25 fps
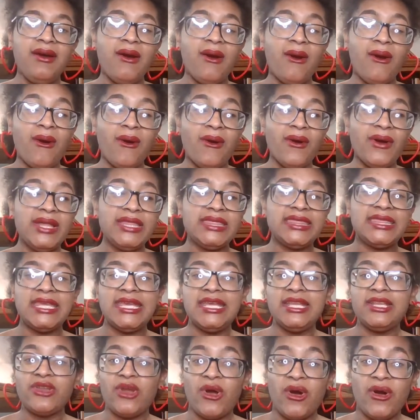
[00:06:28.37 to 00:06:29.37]
on
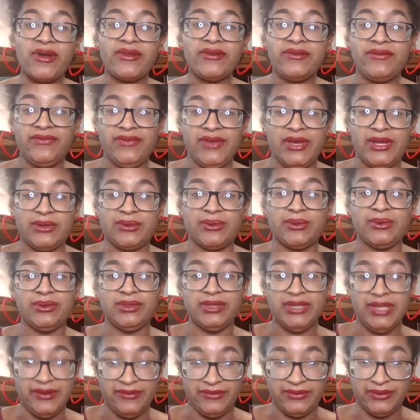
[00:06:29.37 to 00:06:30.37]
the non federal
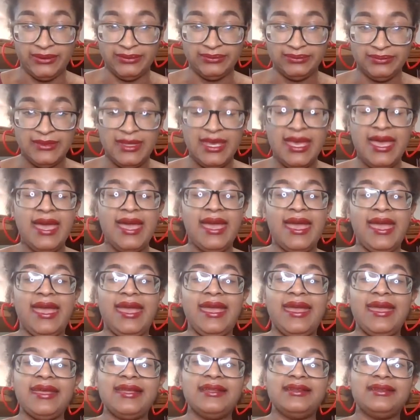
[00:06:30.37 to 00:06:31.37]
level.
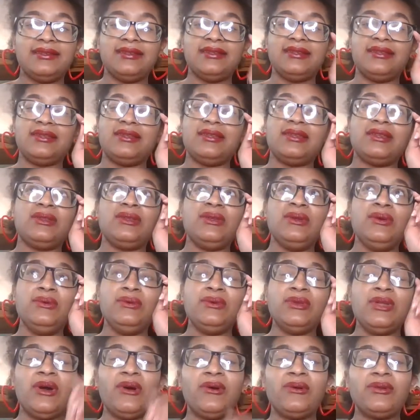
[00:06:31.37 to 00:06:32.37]
And you
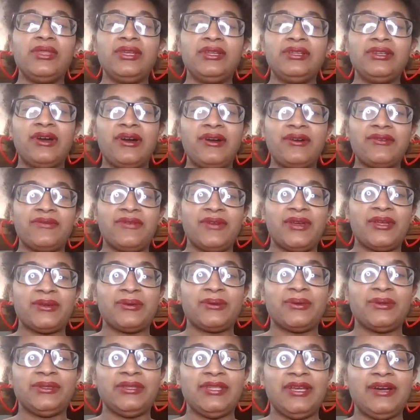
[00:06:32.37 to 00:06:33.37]
know the non
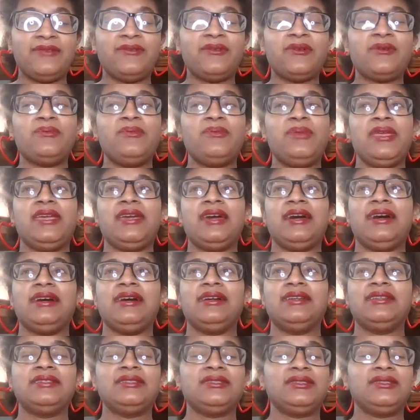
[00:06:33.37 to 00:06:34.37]
federal level
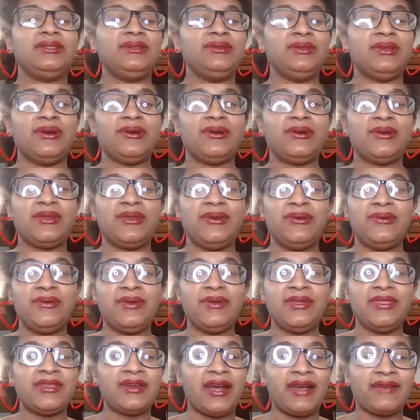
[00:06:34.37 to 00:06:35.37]
because you know you
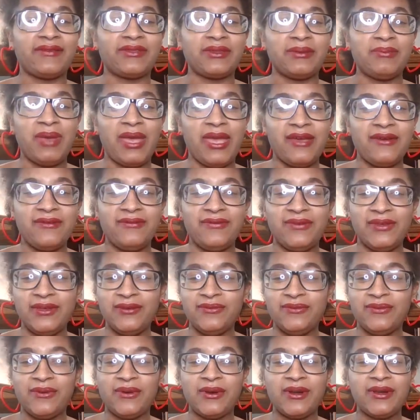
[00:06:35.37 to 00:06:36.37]
either have to pay a fee
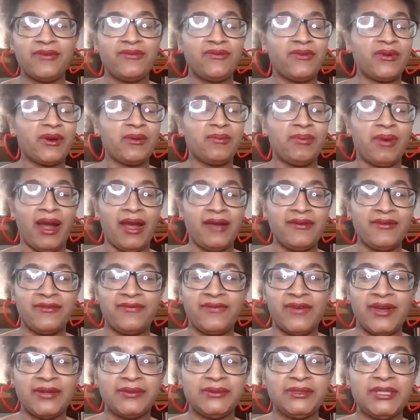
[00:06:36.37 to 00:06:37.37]
for it for a private
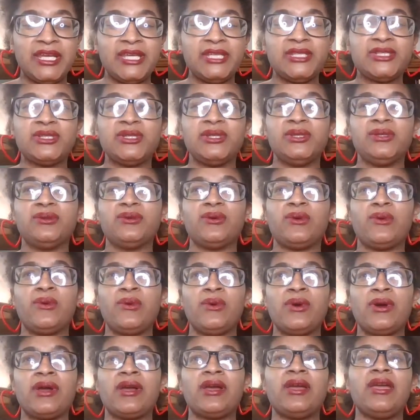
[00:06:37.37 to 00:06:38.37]
foundation,
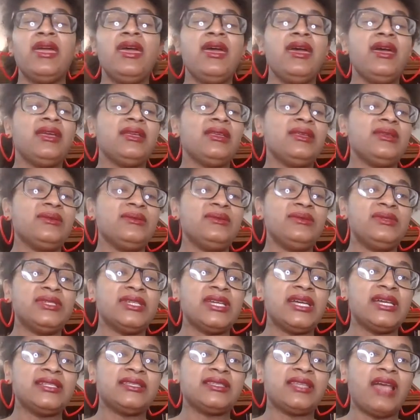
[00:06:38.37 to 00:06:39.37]
or you
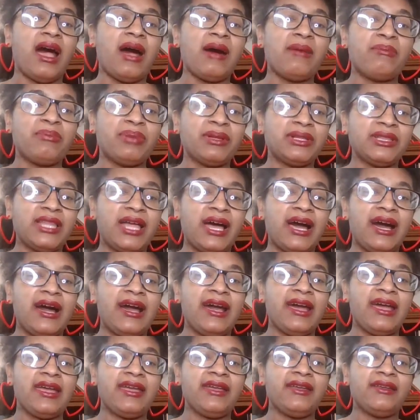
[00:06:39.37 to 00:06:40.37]
just
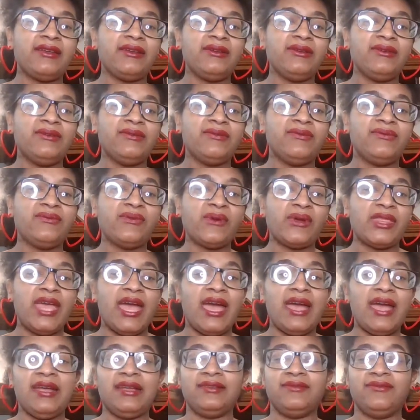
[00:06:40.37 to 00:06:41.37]
apply for
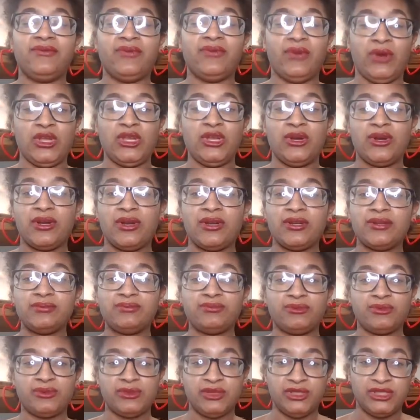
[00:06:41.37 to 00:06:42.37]
that for your
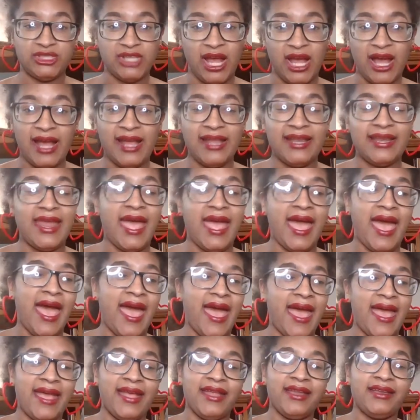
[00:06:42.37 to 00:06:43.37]
shot
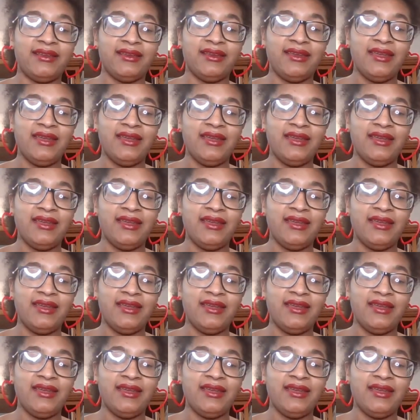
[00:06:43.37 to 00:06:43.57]
at